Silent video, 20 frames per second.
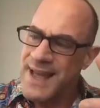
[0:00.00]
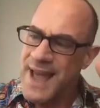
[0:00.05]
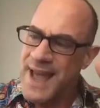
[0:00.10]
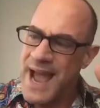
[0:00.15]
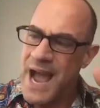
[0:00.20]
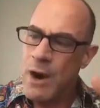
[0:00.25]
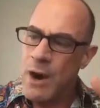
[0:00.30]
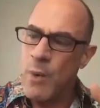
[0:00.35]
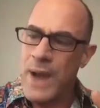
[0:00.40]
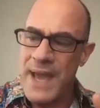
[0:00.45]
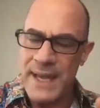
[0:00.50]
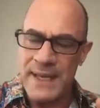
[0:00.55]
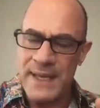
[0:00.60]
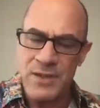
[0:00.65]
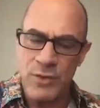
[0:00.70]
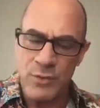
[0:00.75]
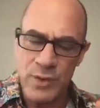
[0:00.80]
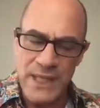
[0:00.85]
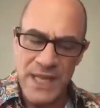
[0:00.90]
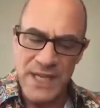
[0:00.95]

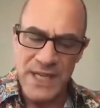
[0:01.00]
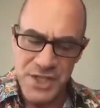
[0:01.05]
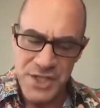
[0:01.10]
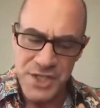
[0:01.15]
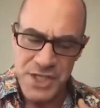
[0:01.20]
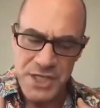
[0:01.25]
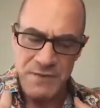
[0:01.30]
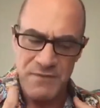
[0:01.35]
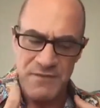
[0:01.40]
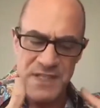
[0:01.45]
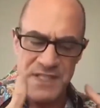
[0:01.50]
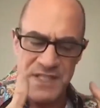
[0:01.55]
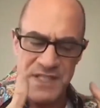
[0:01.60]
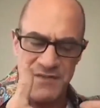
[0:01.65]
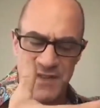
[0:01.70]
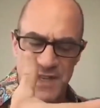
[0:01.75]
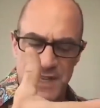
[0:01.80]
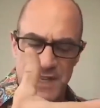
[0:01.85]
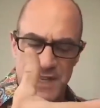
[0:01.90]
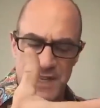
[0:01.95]
relationship vis-a-vis
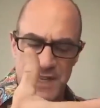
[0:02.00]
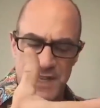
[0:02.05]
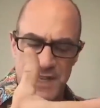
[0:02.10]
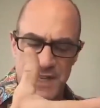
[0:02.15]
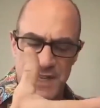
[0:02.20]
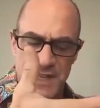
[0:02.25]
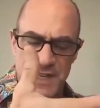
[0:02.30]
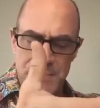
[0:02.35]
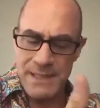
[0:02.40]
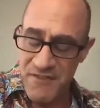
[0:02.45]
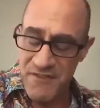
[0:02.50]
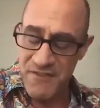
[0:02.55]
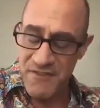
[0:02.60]
me